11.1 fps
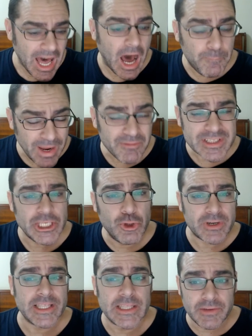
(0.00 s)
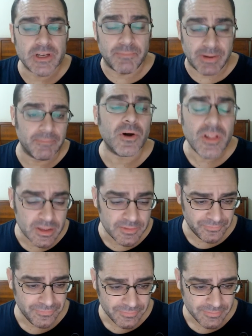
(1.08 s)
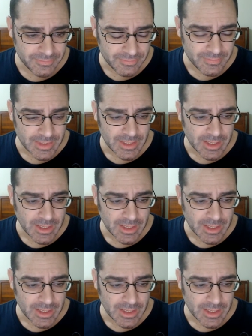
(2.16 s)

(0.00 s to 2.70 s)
Apparently you can live in a bubble of